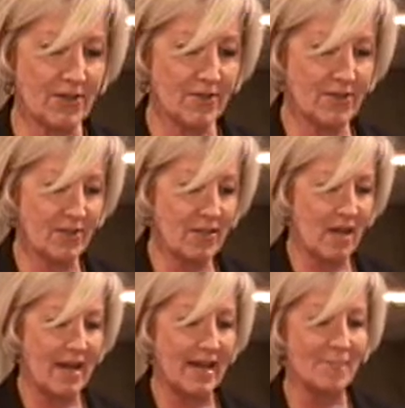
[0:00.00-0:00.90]
material
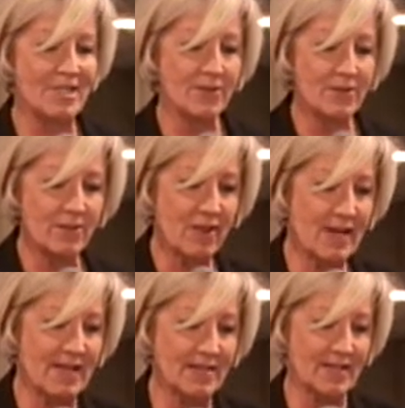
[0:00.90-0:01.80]
lie? A material
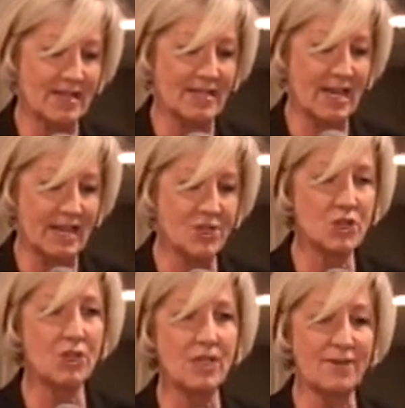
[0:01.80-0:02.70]
lie is an
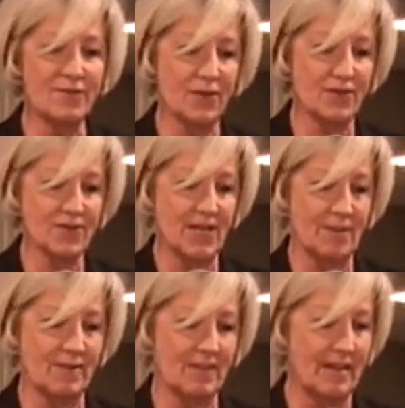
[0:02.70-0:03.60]
intentionally false
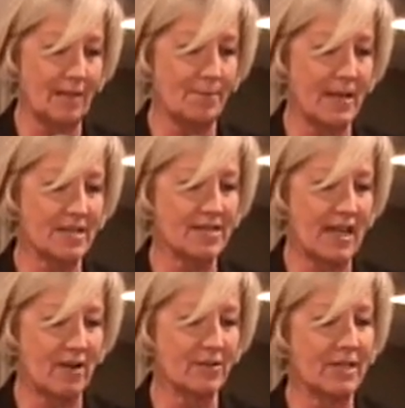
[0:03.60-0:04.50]
statement that impacts
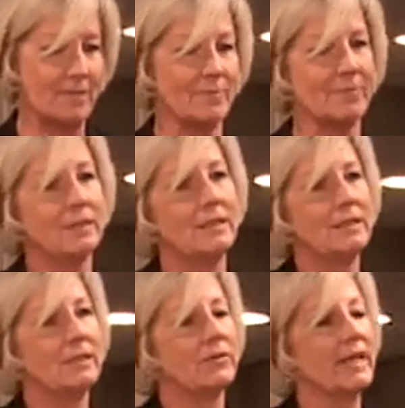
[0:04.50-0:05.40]
the outcome.
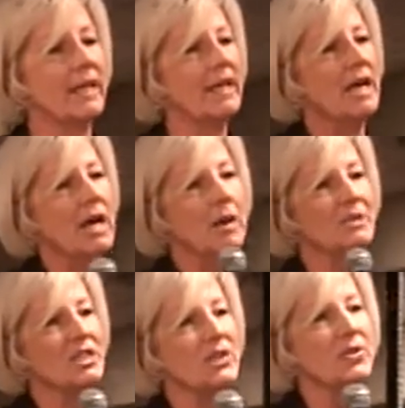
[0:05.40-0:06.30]
Okay? A
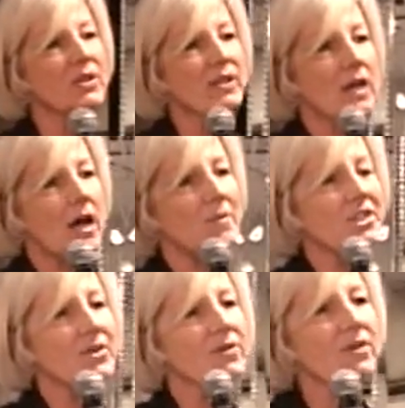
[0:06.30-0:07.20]
material, a
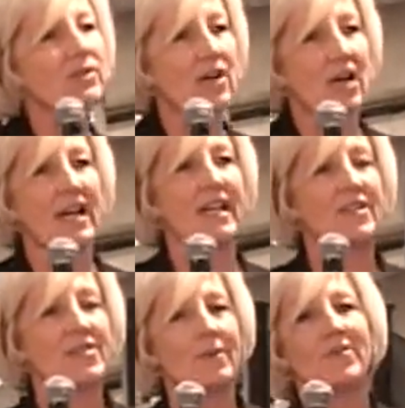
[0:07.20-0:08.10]
material lie
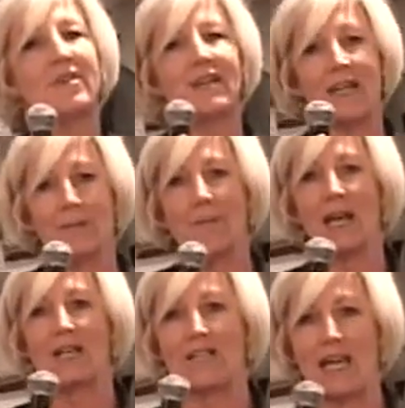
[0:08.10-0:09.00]
is something that
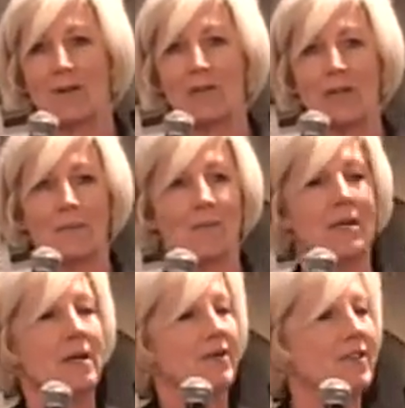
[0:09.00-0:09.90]
impacts the outcome.
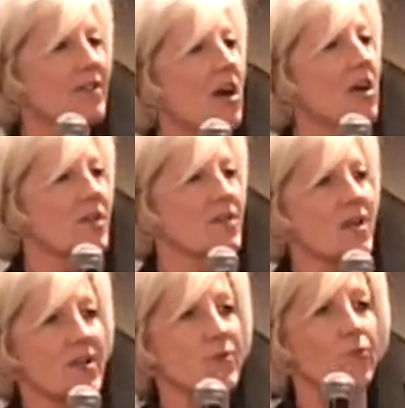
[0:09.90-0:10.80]
The doc
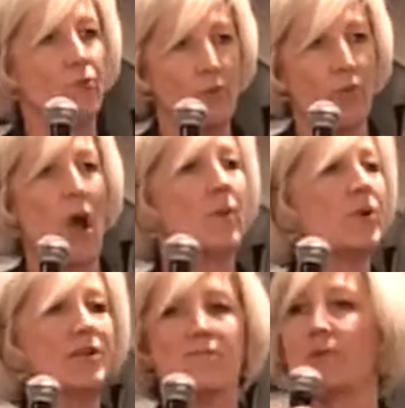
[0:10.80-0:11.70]
says, we, I
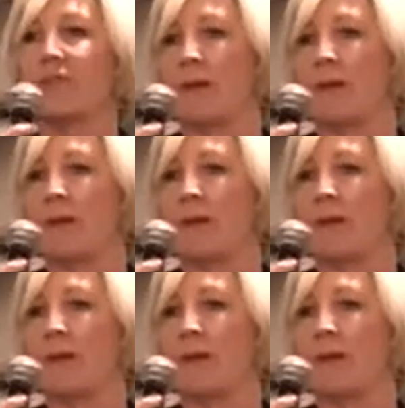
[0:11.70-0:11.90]
wouldn't have put